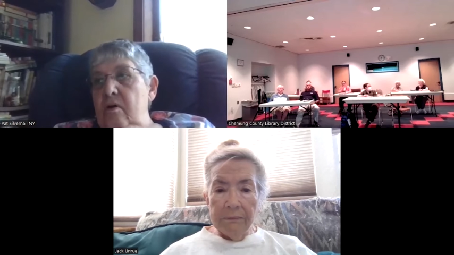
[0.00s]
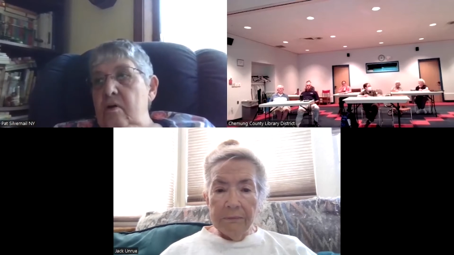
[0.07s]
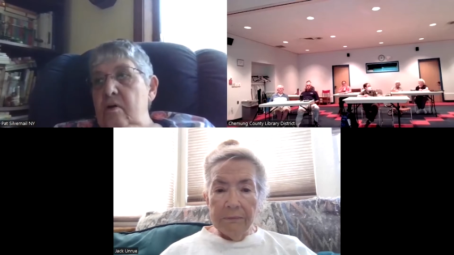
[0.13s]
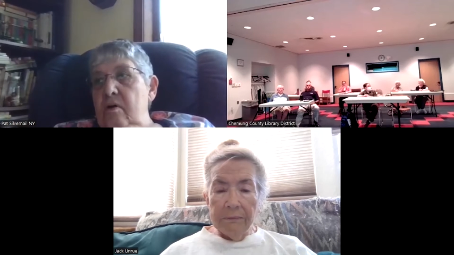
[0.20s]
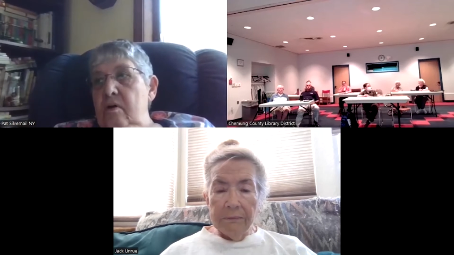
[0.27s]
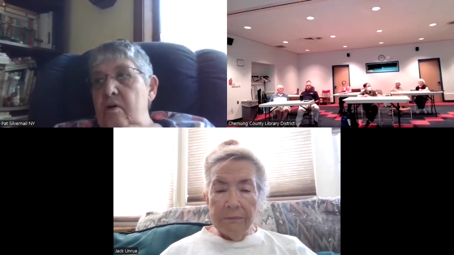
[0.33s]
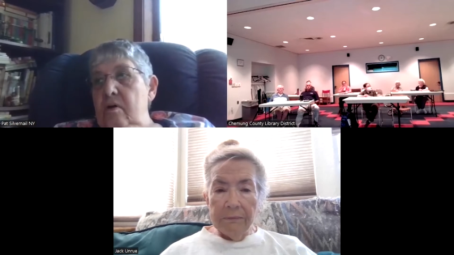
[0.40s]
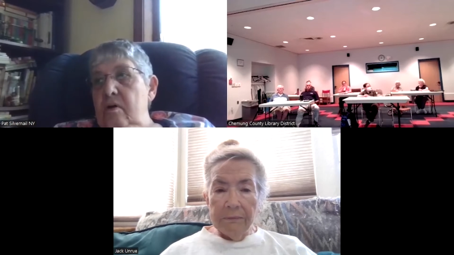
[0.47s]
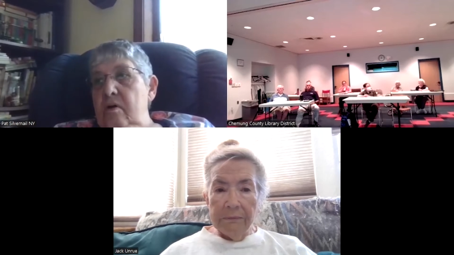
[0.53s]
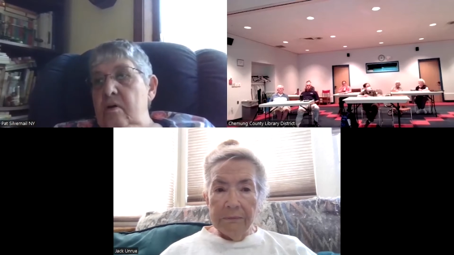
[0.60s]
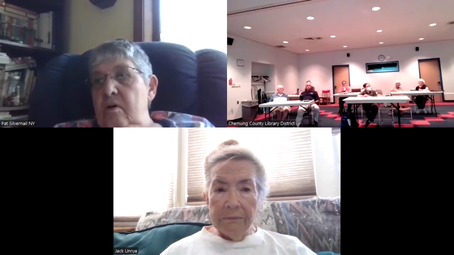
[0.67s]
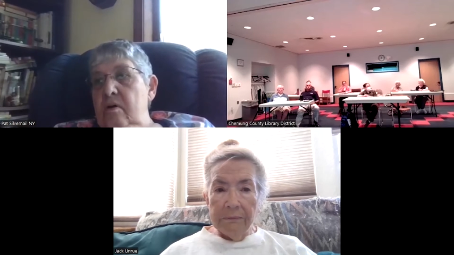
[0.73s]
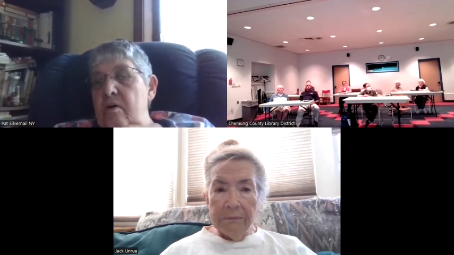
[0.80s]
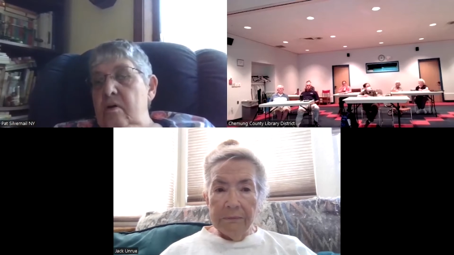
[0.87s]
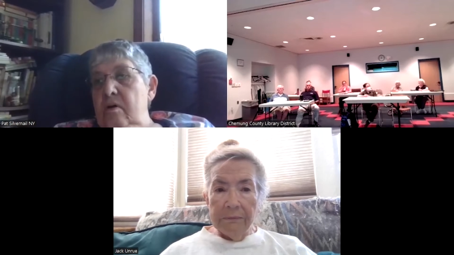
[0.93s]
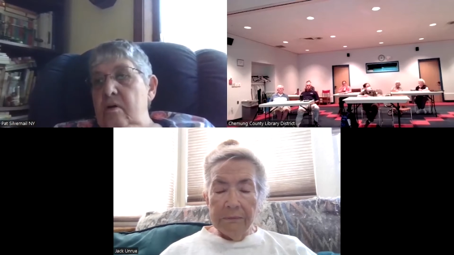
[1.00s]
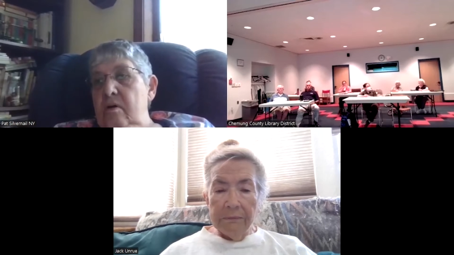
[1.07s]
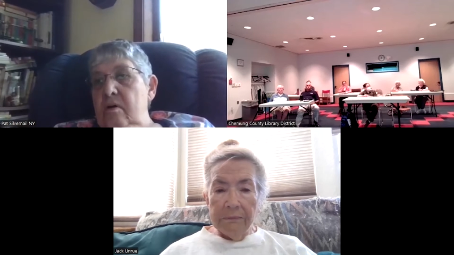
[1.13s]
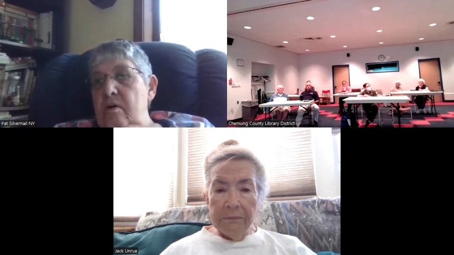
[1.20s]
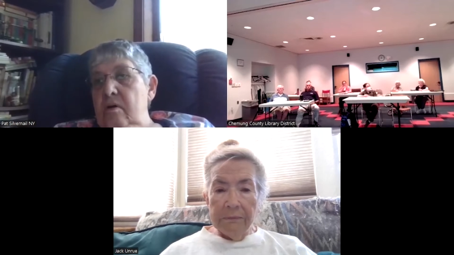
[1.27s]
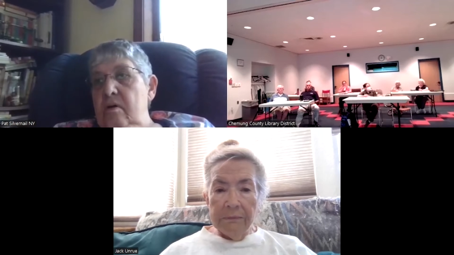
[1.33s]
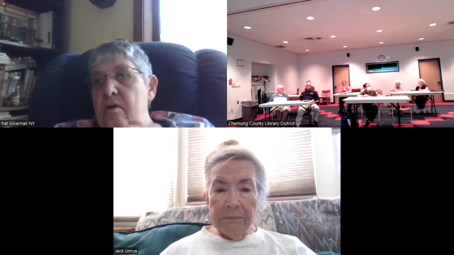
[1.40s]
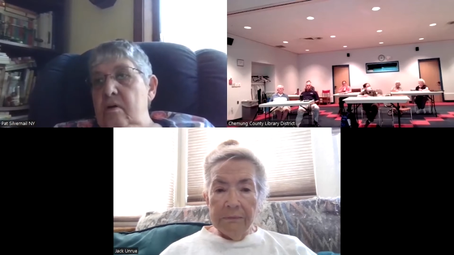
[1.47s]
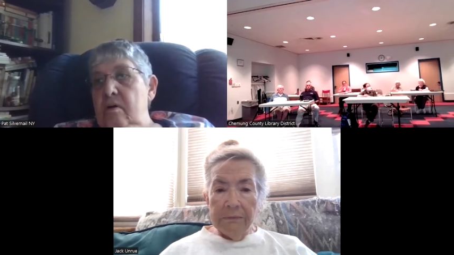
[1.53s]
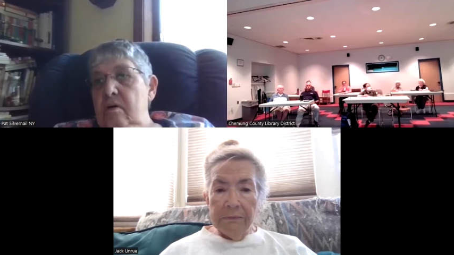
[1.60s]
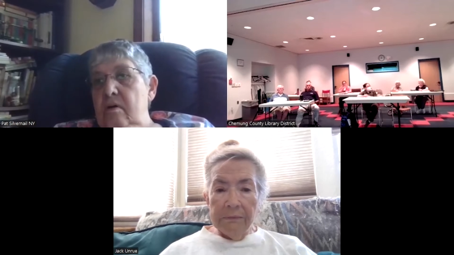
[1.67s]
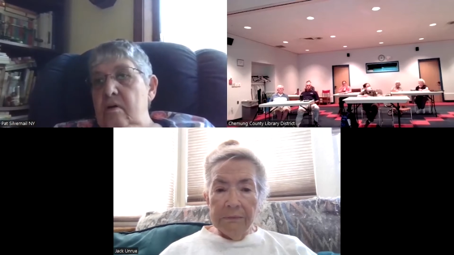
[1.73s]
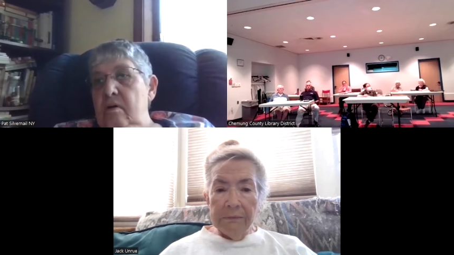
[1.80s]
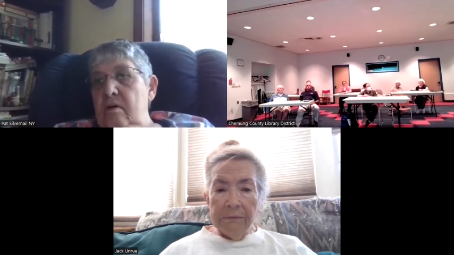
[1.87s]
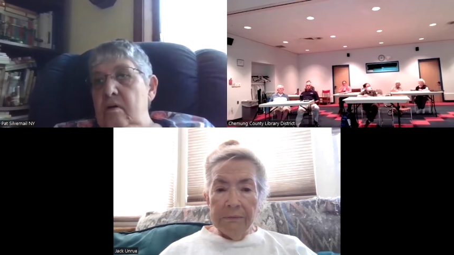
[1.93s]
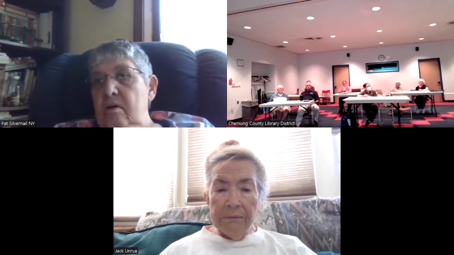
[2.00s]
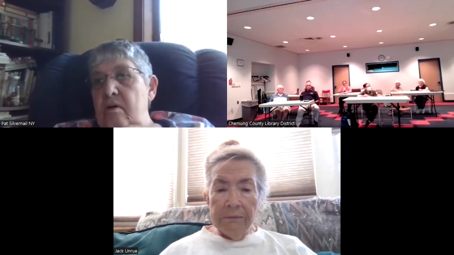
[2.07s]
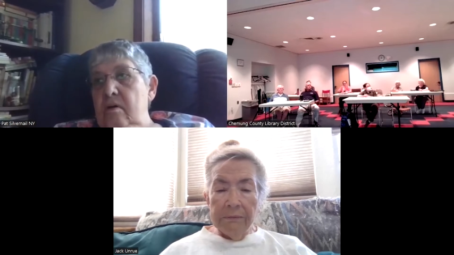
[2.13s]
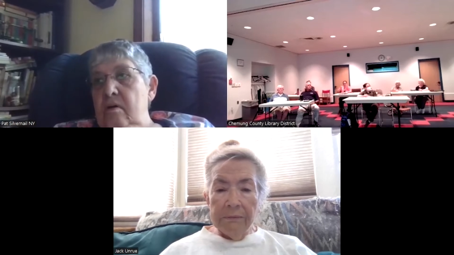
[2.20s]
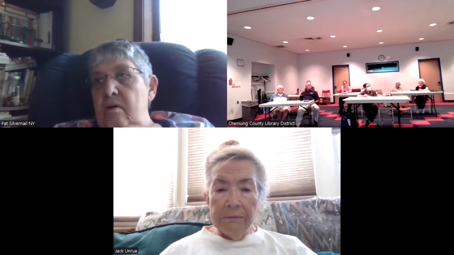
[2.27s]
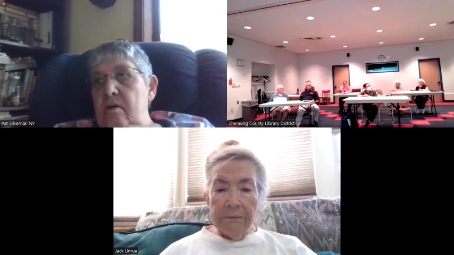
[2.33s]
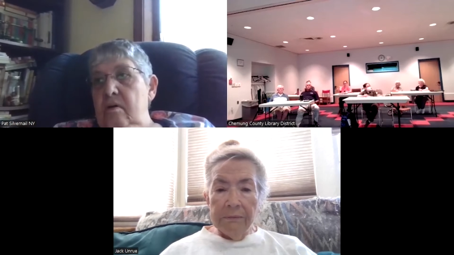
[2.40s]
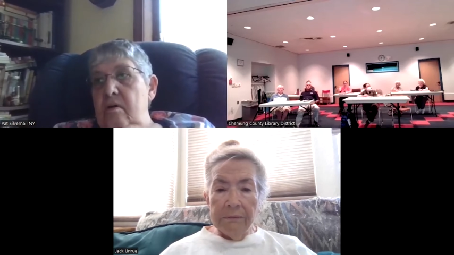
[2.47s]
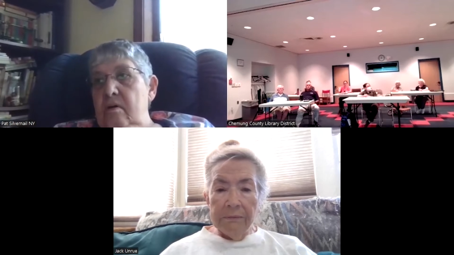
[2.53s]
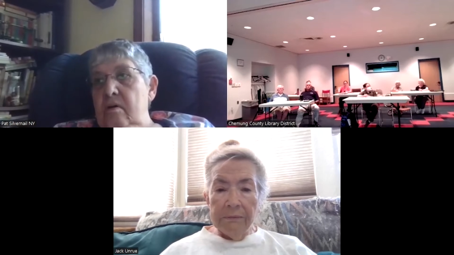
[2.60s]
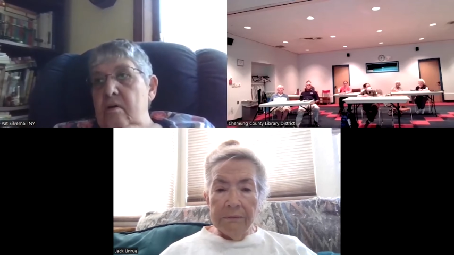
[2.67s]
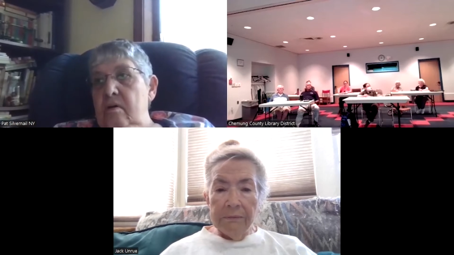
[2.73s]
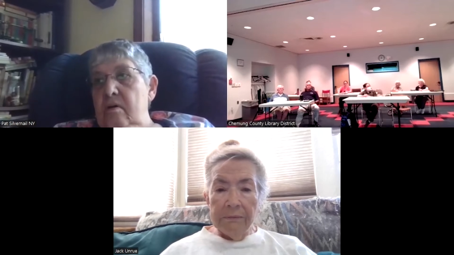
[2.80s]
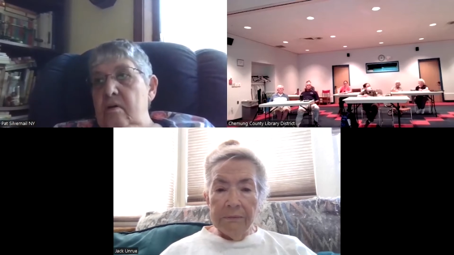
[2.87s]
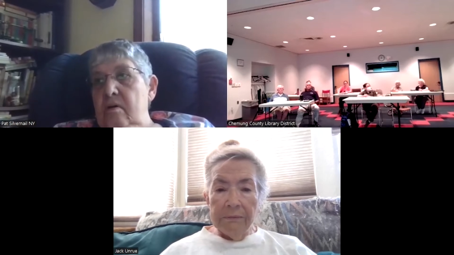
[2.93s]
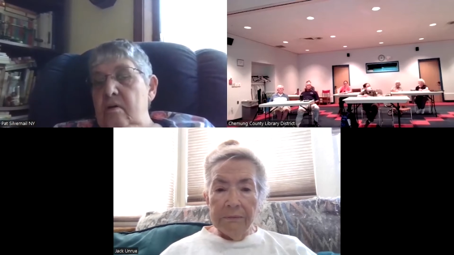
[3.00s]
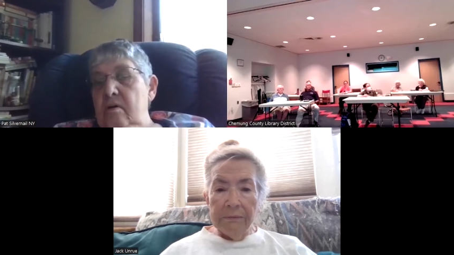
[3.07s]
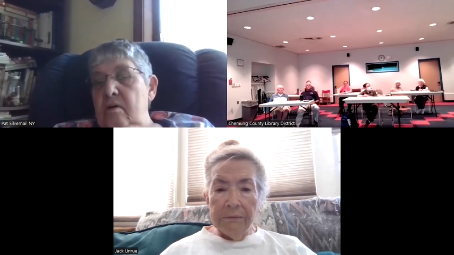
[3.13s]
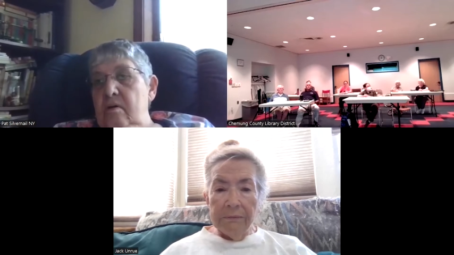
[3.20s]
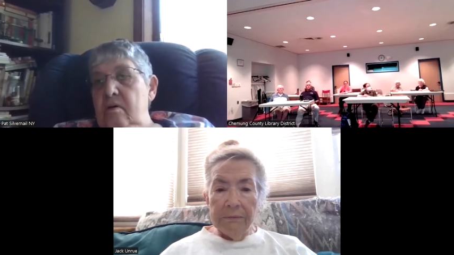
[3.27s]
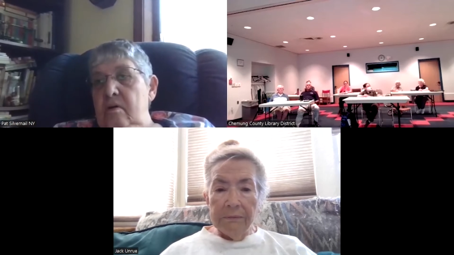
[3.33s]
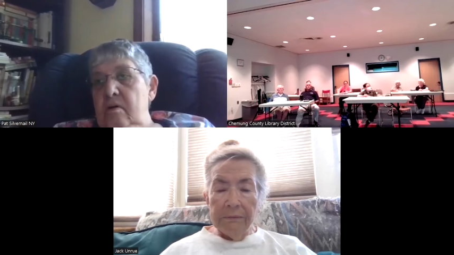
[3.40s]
Nothing is said.